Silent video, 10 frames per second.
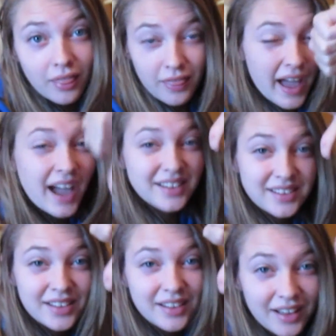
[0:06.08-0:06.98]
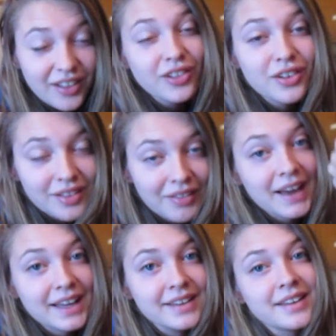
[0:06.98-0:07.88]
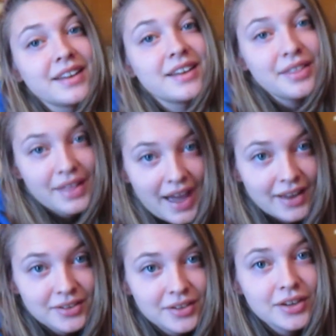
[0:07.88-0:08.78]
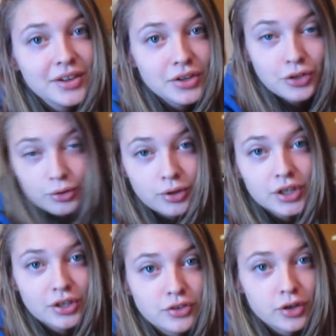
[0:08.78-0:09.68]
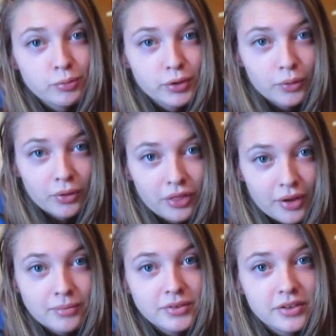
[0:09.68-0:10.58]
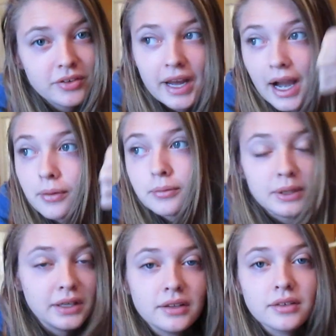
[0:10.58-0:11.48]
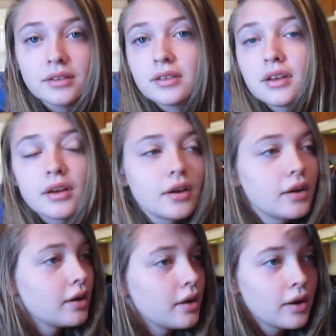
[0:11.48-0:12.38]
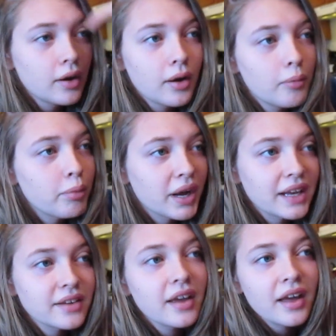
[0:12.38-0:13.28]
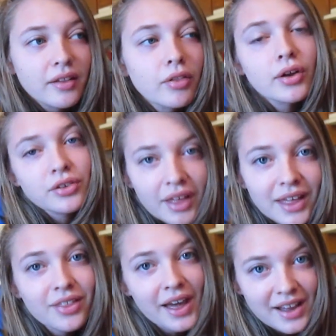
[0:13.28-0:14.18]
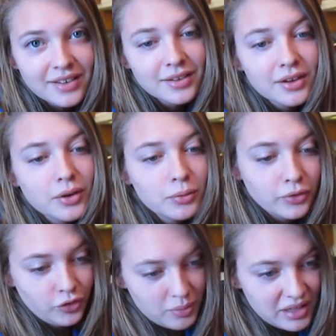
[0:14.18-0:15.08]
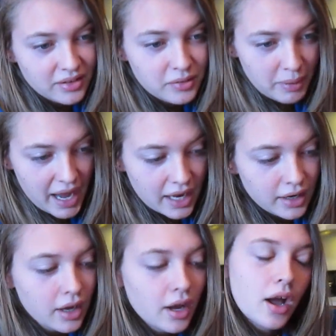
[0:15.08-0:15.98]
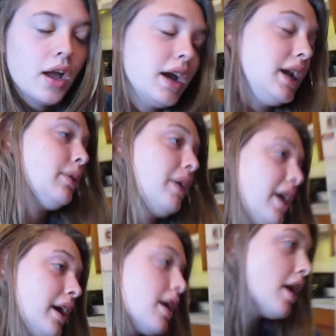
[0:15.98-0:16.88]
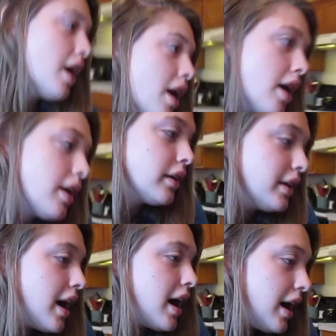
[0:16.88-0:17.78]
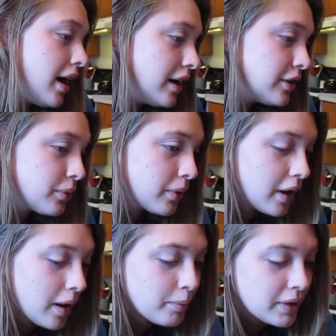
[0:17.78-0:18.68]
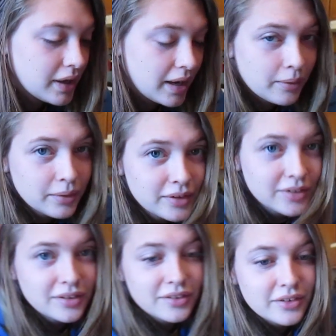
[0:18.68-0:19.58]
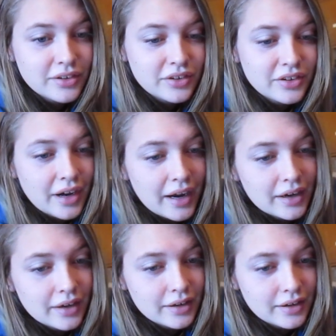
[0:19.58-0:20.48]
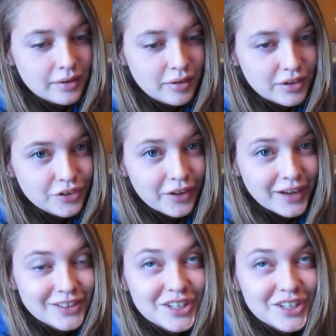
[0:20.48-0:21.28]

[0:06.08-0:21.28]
that. Look like that. You can interpret what thumbs down means, but it looks like that, which means bad. Anyway, yeah, I just woke up and I was just tired and it's like